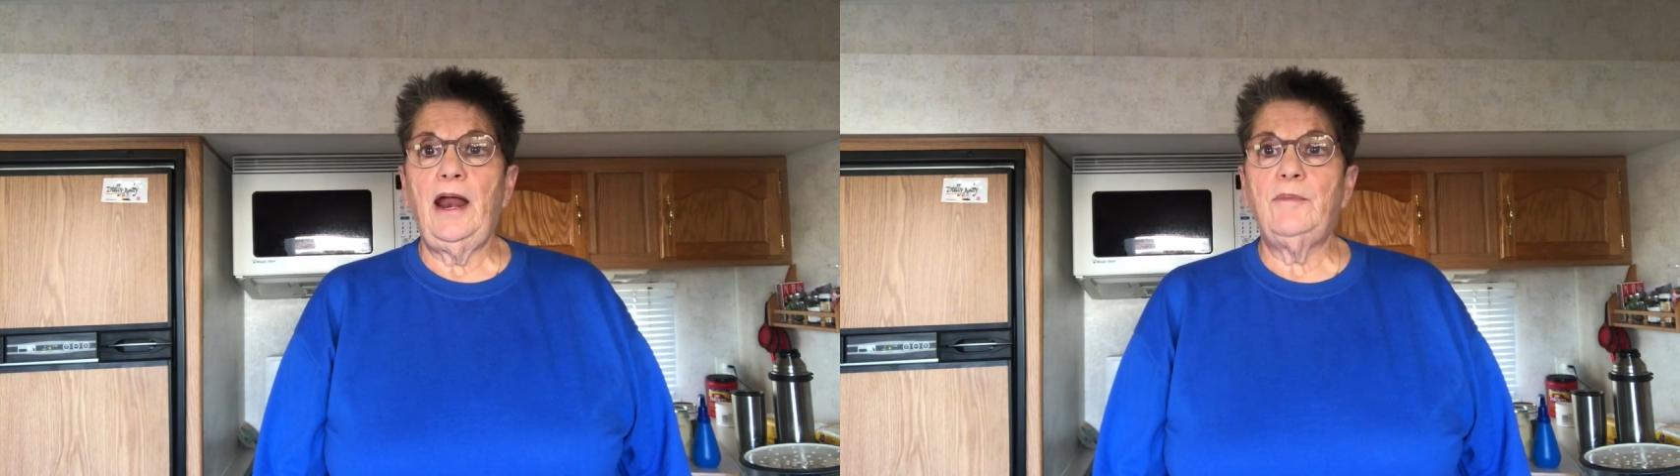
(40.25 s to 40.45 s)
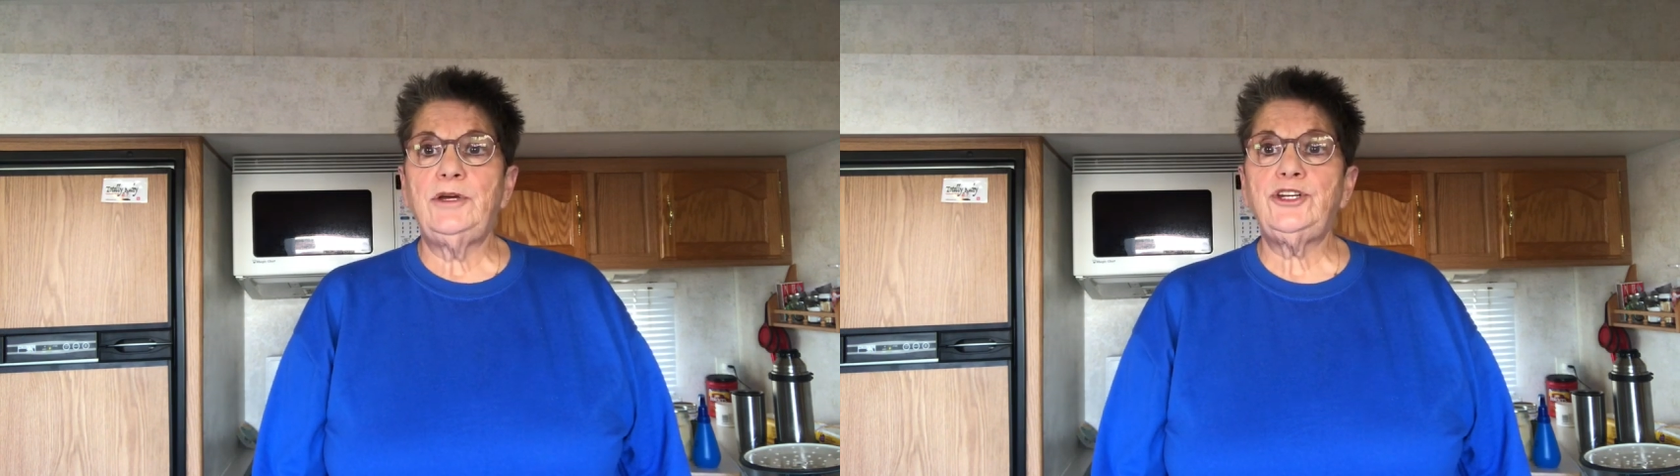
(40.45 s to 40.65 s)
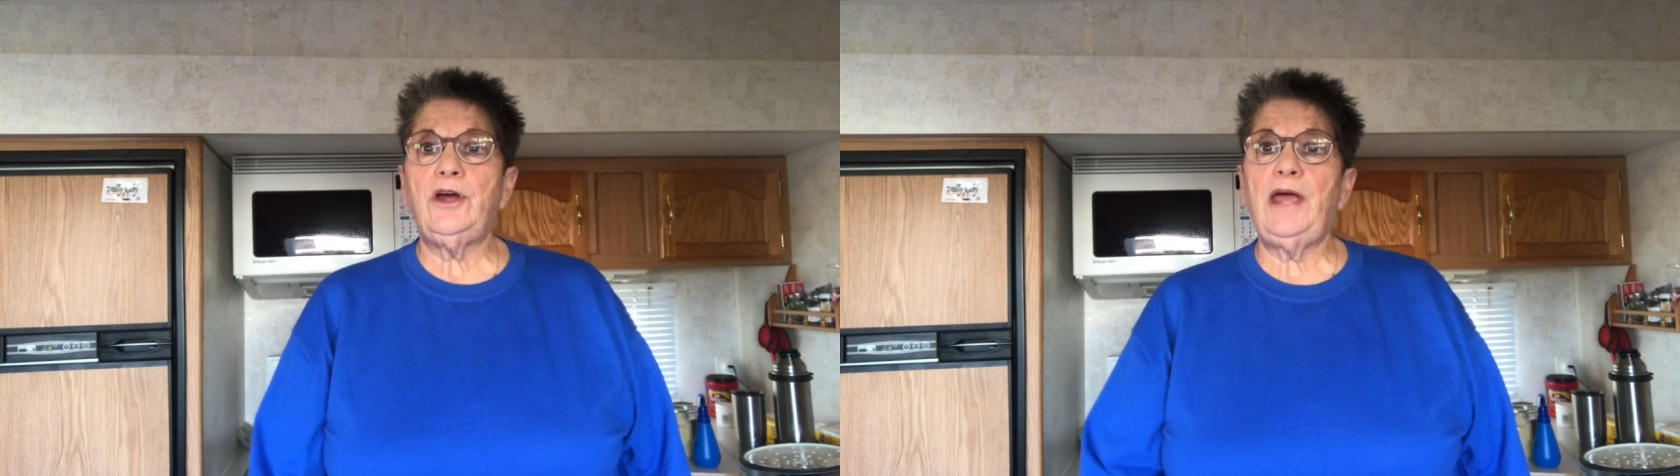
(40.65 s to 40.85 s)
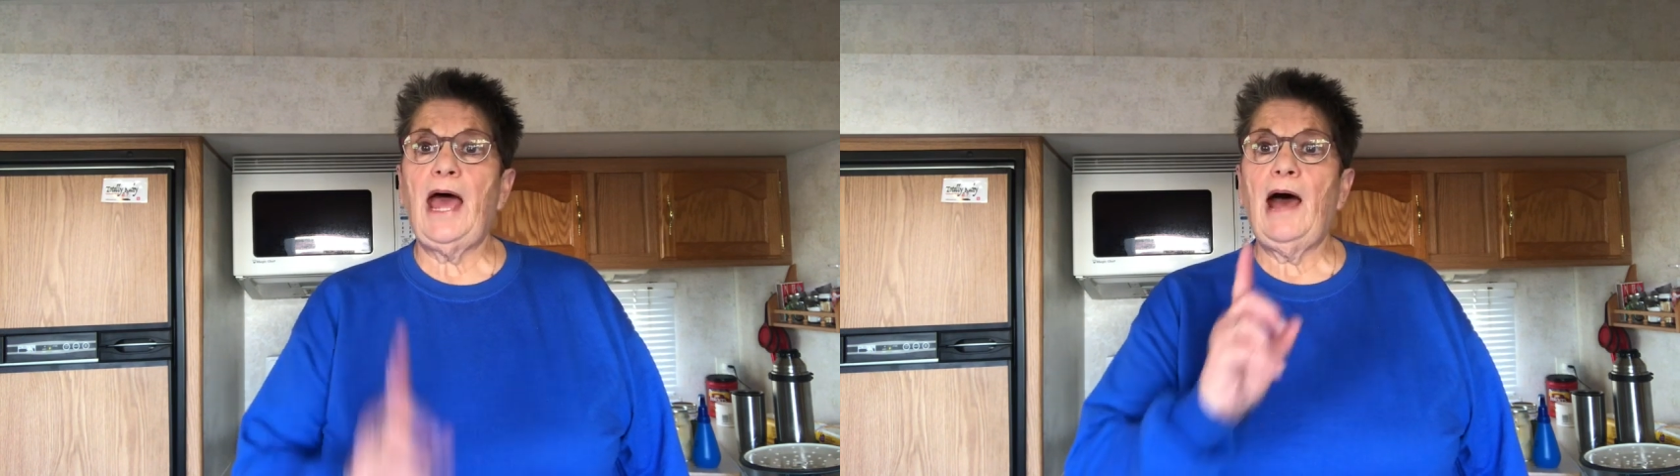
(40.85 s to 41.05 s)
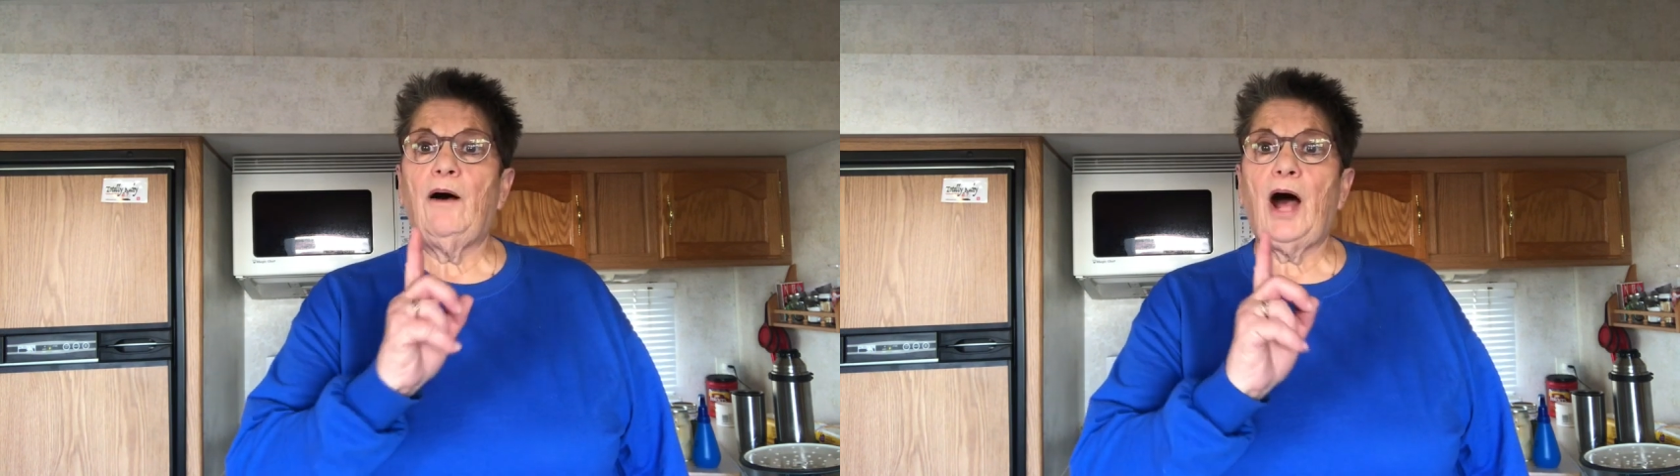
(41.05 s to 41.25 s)
and I'm going to show you
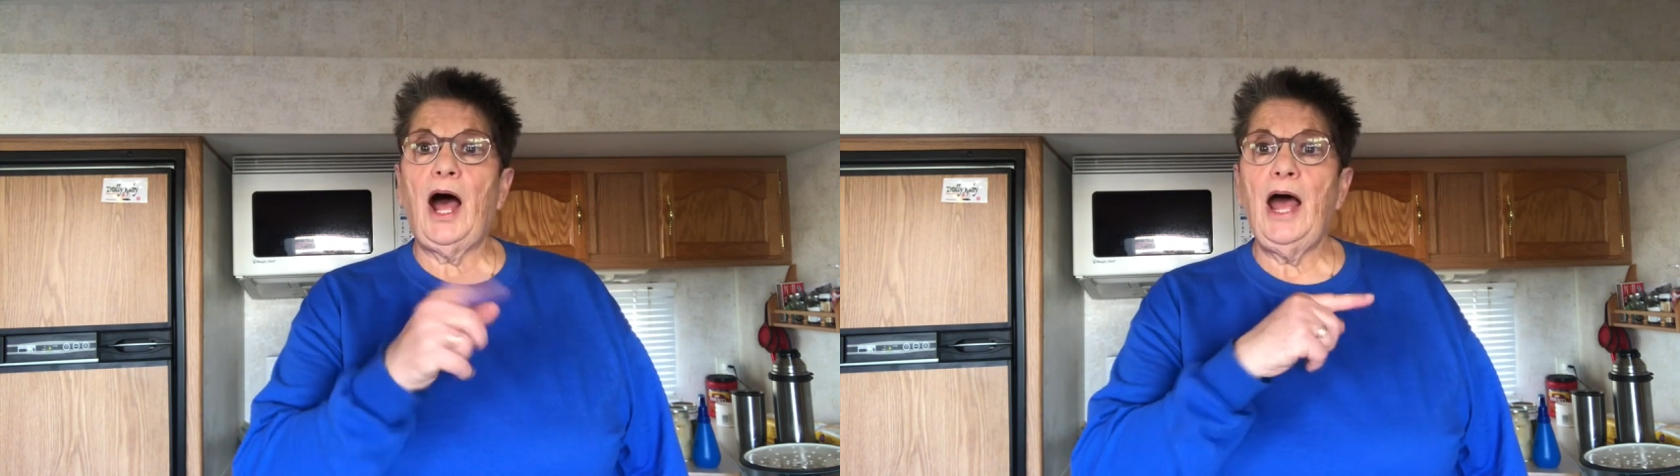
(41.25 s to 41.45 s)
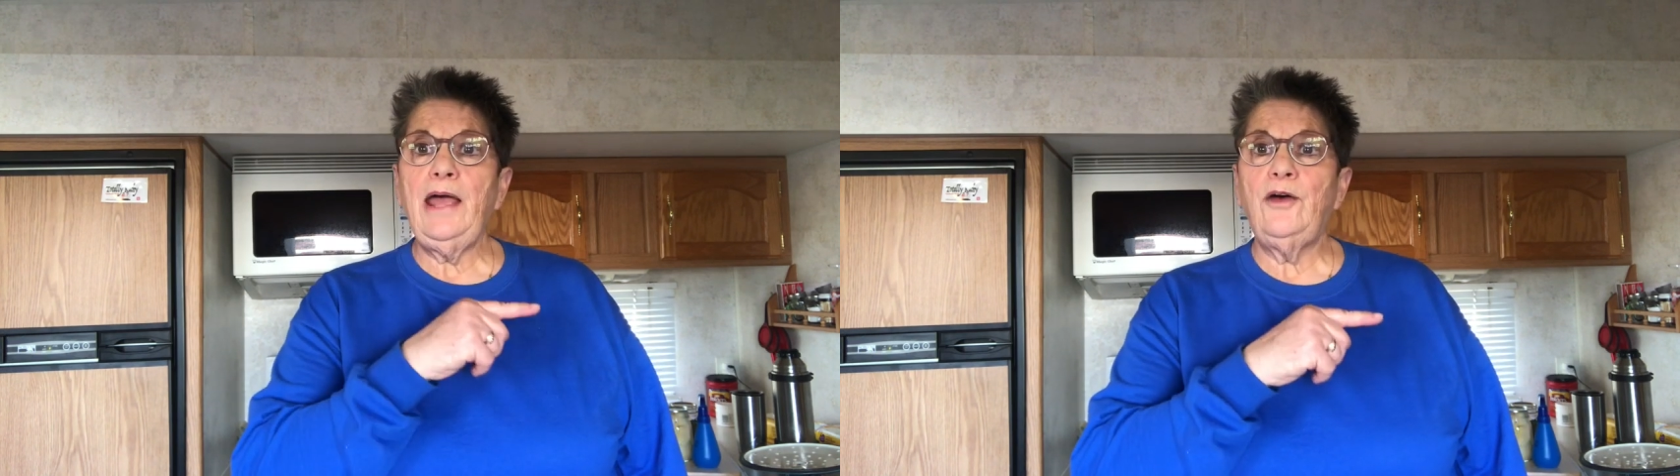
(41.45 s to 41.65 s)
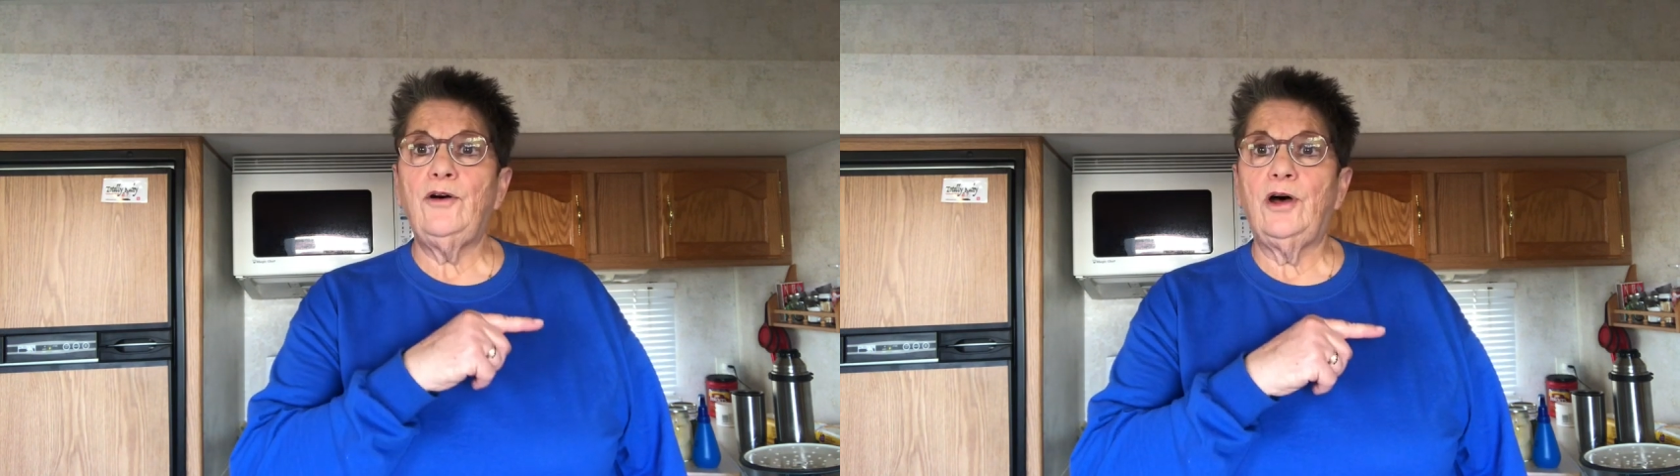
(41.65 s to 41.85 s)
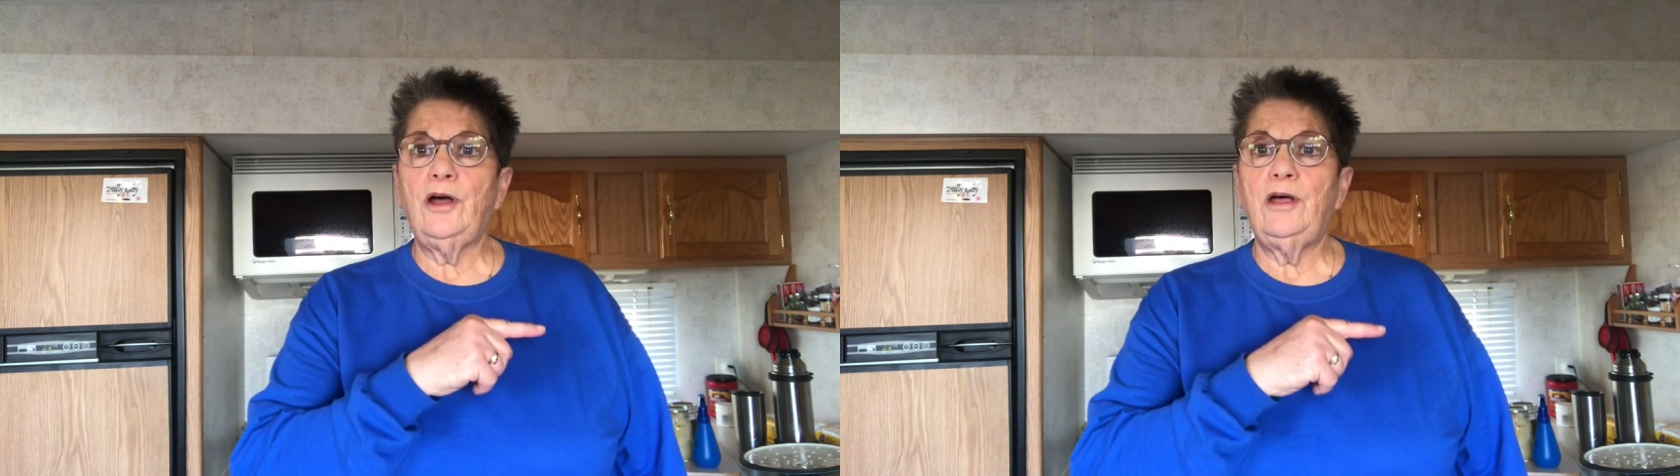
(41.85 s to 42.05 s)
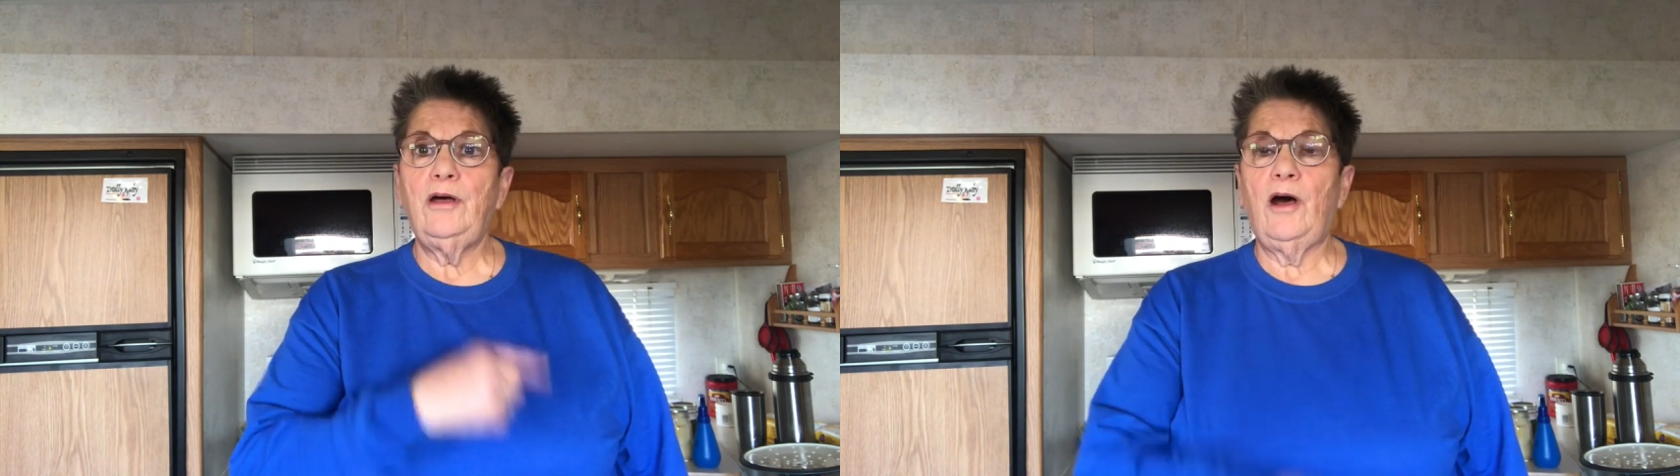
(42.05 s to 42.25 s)
how I cook